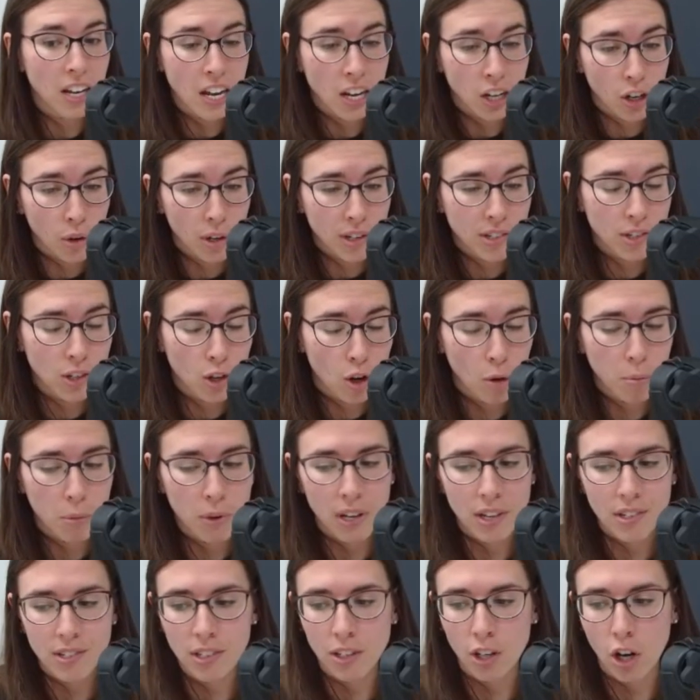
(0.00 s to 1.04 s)
increase in
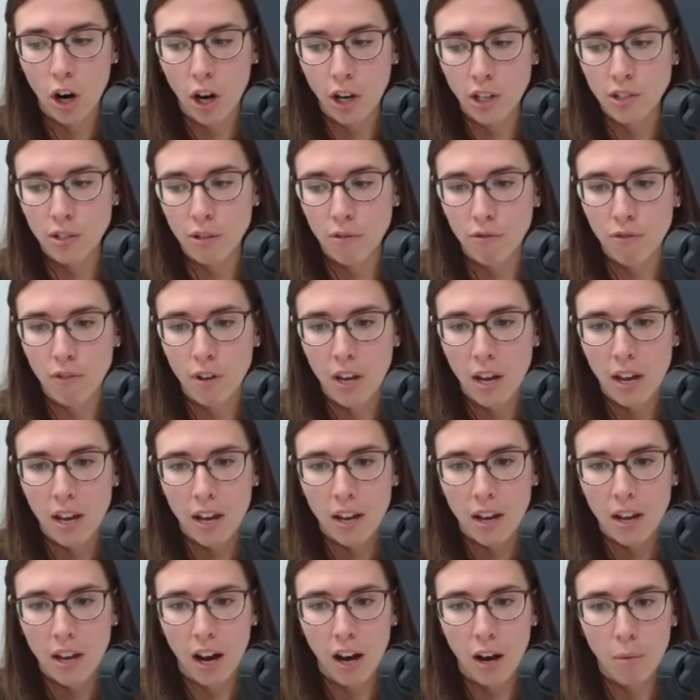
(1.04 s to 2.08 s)
openness in the hearts of
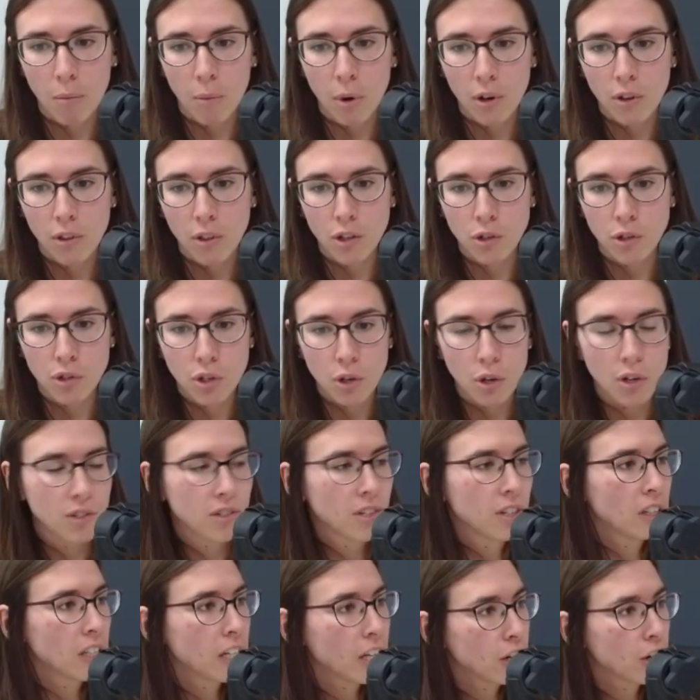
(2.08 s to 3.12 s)
the
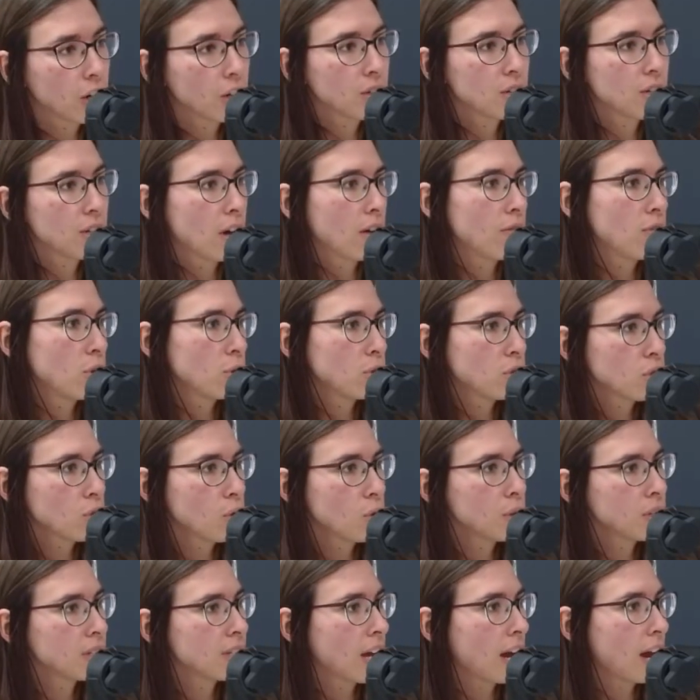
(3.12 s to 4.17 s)
students and leaders of those
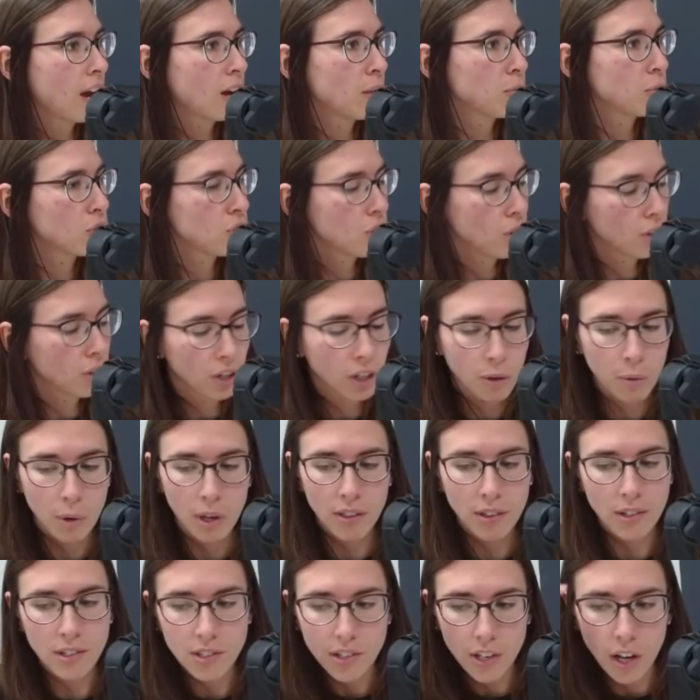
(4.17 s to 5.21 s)
schools that I'm struggling
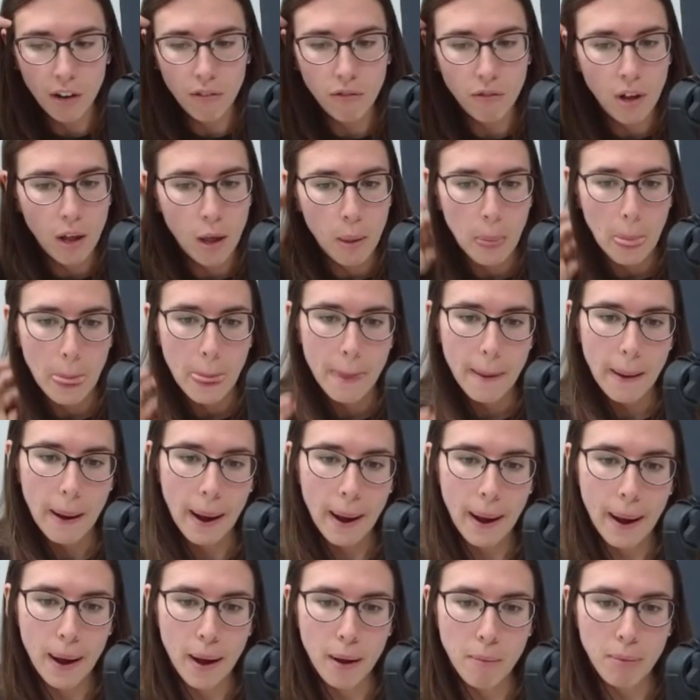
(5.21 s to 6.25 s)
with and stuff.
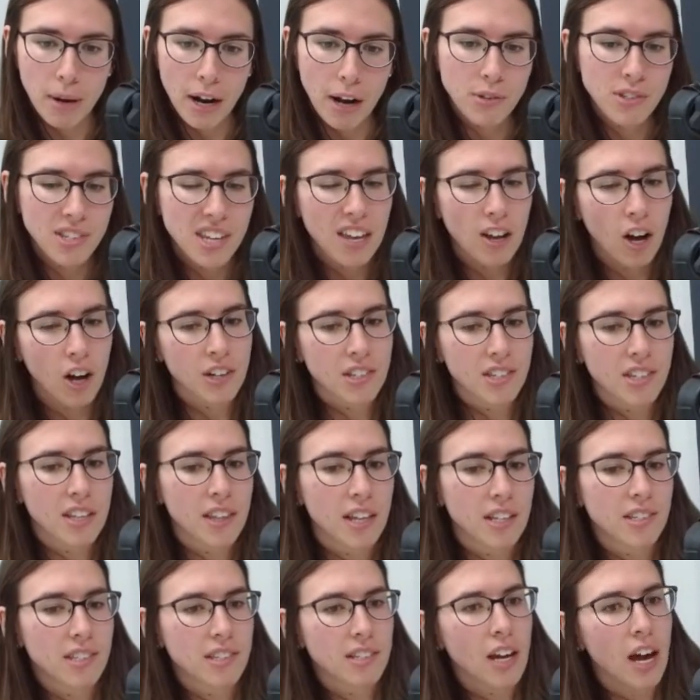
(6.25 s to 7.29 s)
But I would say, honestly,
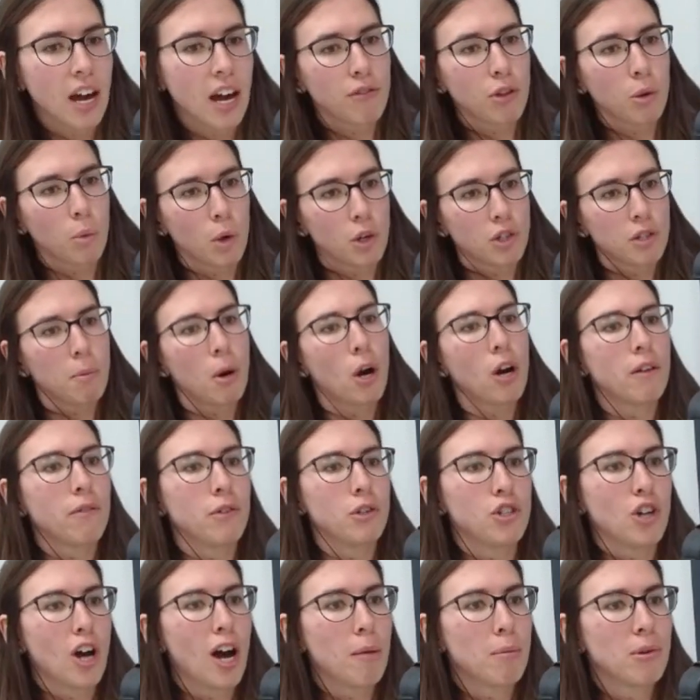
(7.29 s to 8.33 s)
that's kind of the worst part of
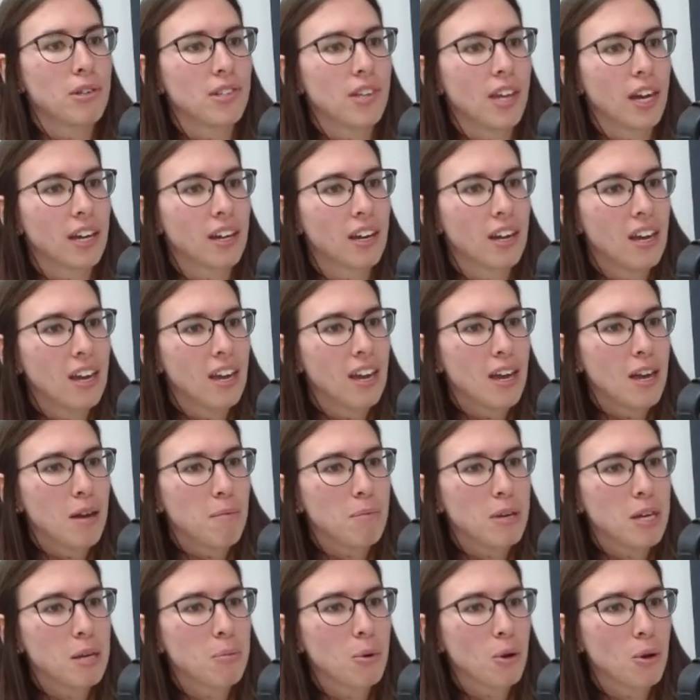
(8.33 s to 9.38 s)
the job is like
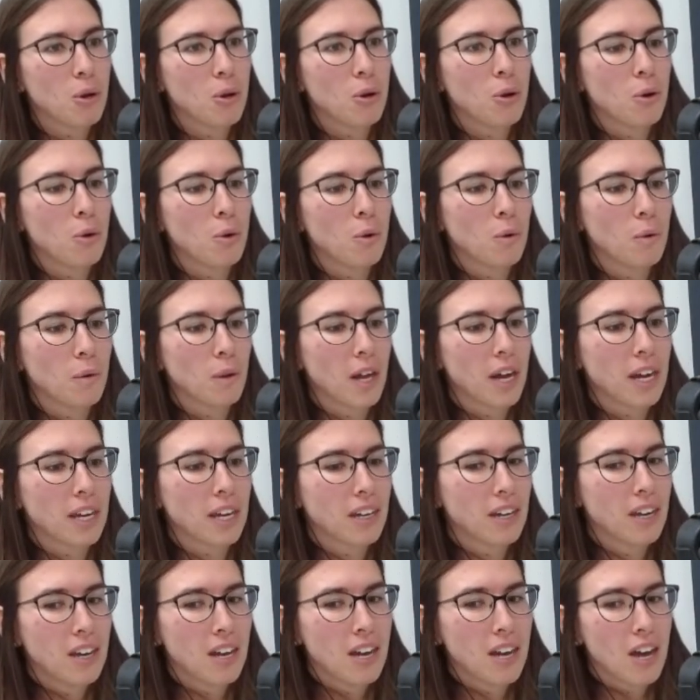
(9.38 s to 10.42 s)
people who
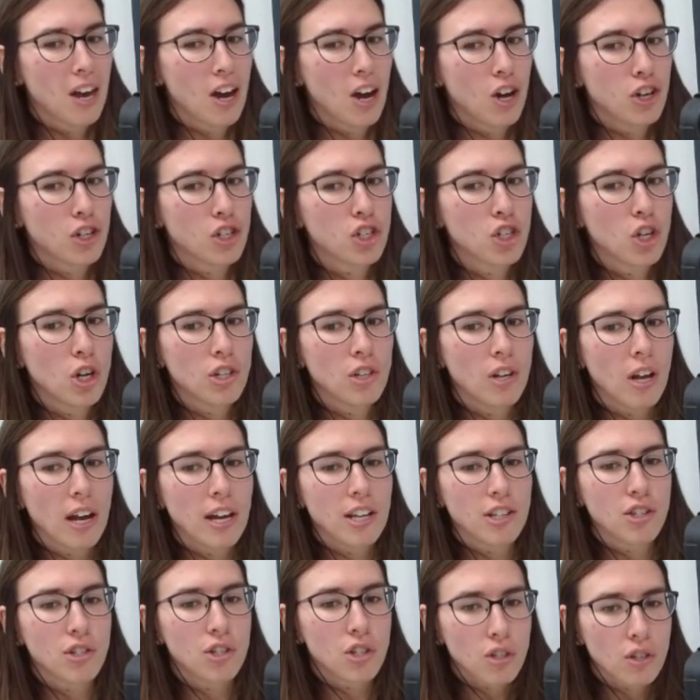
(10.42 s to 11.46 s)
like
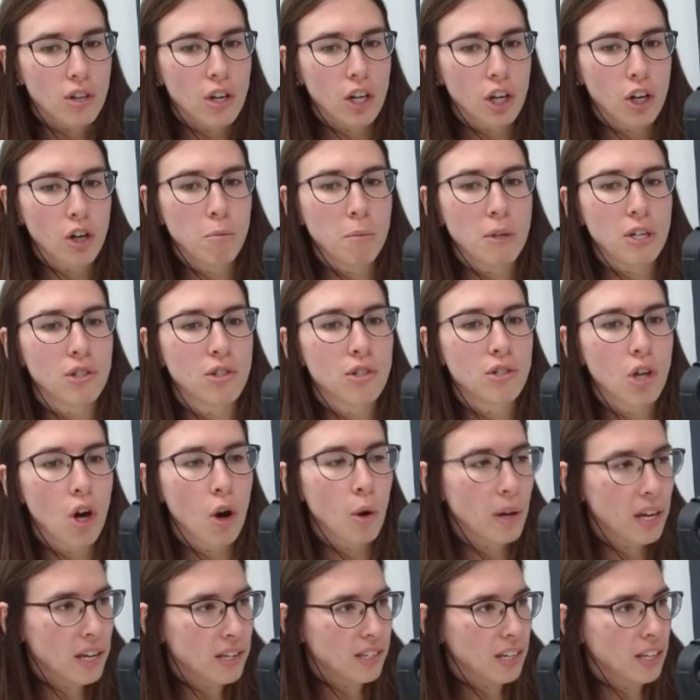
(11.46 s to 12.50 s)
it could be
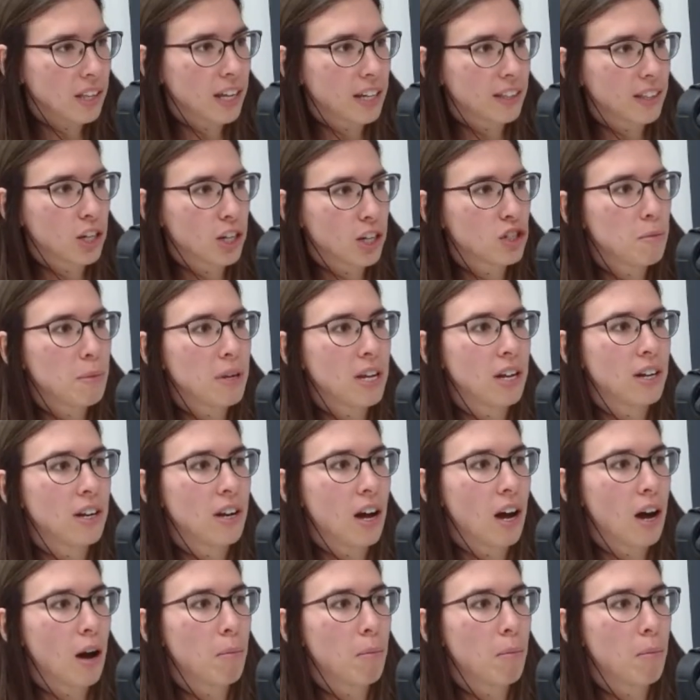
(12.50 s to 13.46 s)
so easy. Like that should be a